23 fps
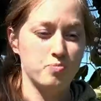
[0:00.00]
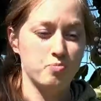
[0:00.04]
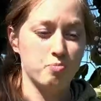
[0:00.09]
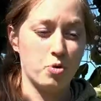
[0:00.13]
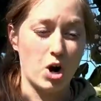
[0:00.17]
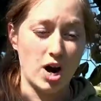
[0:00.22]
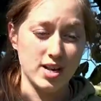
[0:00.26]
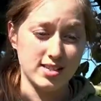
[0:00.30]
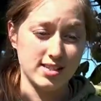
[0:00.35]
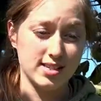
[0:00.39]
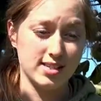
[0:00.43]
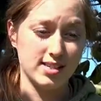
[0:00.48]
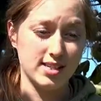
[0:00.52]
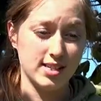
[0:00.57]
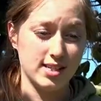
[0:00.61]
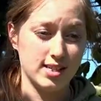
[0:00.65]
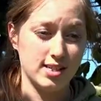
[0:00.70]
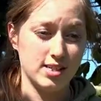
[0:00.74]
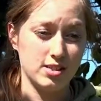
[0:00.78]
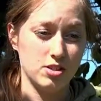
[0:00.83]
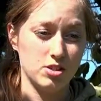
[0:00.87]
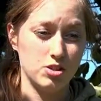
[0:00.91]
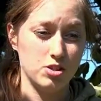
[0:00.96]

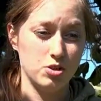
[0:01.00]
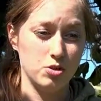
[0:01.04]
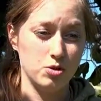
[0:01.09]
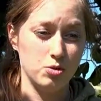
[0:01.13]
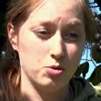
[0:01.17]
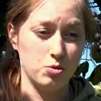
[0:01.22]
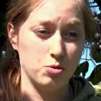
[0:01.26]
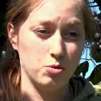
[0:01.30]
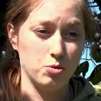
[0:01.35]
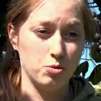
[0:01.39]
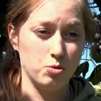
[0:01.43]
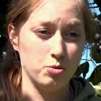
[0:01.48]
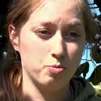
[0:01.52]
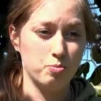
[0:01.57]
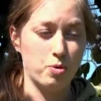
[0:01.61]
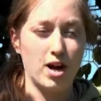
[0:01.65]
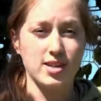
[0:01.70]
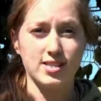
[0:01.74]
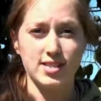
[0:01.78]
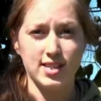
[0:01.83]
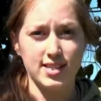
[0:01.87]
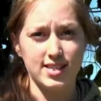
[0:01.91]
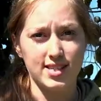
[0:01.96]
Processes to
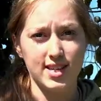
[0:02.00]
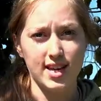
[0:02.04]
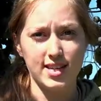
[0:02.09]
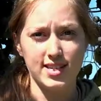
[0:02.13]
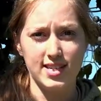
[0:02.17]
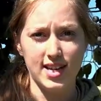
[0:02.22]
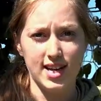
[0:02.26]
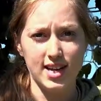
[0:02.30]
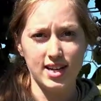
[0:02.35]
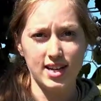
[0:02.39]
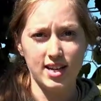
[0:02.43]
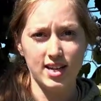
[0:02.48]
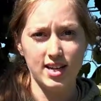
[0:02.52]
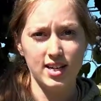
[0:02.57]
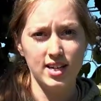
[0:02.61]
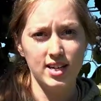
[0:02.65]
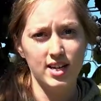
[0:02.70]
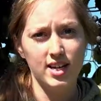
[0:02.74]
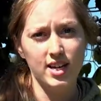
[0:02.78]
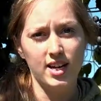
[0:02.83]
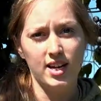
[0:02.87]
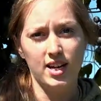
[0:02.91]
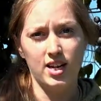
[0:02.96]
process that data
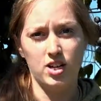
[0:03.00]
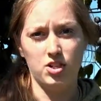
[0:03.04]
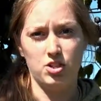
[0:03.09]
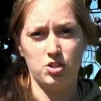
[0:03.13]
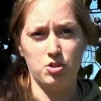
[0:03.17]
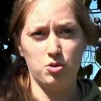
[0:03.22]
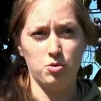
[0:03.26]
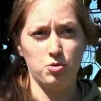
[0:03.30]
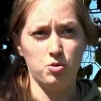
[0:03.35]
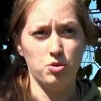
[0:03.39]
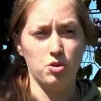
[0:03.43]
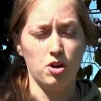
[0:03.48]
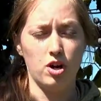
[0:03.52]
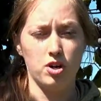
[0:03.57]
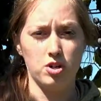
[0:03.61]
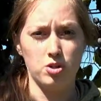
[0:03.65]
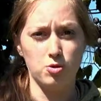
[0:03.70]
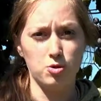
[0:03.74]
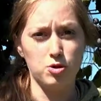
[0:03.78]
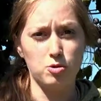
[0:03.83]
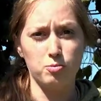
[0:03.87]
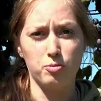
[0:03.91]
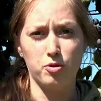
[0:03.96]
into a
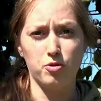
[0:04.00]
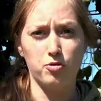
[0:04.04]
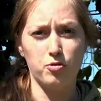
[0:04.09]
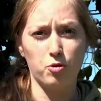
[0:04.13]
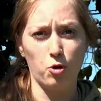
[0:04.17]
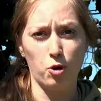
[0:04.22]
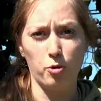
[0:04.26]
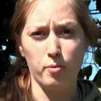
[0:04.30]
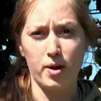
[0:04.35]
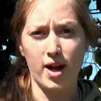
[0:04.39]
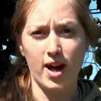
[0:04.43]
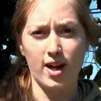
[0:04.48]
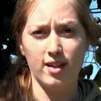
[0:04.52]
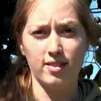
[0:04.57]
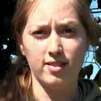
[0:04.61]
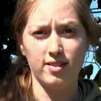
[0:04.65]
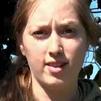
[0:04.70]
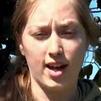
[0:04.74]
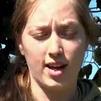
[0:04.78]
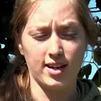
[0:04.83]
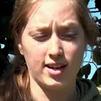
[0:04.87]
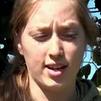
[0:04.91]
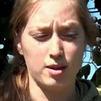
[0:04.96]
usable format
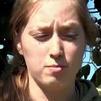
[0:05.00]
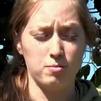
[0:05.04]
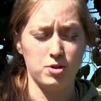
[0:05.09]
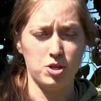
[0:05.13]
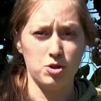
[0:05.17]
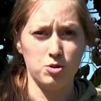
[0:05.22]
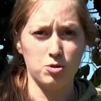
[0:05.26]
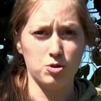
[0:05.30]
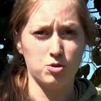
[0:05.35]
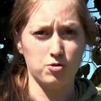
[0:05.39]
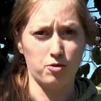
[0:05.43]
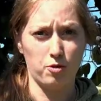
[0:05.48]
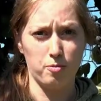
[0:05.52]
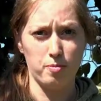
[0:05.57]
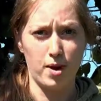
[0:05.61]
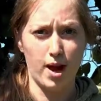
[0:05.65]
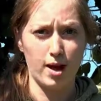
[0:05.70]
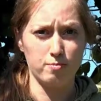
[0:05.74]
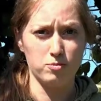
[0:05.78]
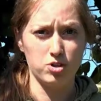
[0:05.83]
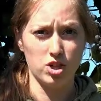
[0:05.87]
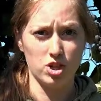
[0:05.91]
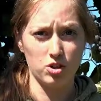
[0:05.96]
that can be used for
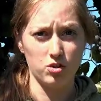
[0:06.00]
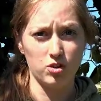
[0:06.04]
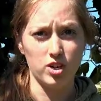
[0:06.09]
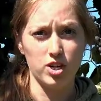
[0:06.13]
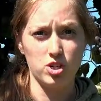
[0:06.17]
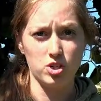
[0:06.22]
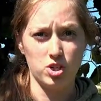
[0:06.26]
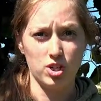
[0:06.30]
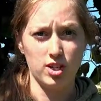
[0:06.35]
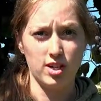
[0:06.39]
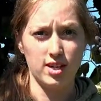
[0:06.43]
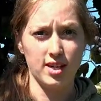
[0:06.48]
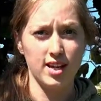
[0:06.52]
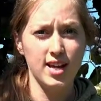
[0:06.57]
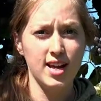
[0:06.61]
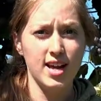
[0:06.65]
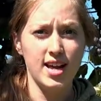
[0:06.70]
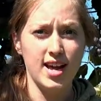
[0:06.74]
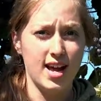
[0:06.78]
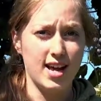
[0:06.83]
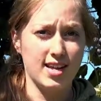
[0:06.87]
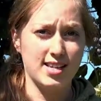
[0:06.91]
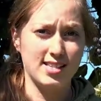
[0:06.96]
map generation
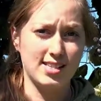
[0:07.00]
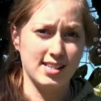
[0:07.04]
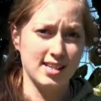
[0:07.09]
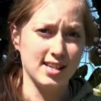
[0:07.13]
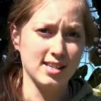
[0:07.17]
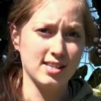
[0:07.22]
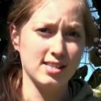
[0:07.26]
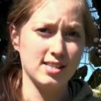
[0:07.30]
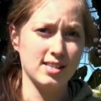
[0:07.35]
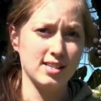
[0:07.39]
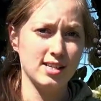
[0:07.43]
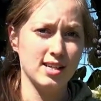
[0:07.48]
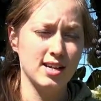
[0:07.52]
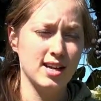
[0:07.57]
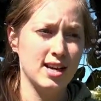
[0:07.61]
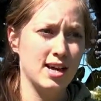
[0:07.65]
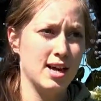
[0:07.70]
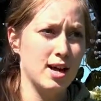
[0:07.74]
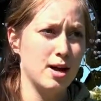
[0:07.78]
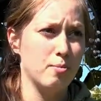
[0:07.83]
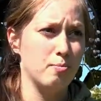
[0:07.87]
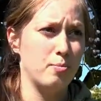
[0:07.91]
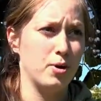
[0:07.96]
exist,
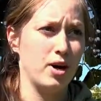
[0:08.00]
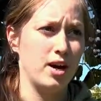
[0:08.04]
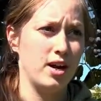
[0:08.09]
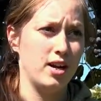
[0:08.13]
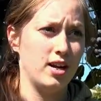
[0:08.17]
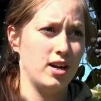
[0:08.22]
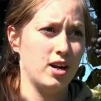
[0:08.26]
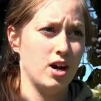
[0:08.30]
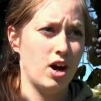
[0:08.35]
but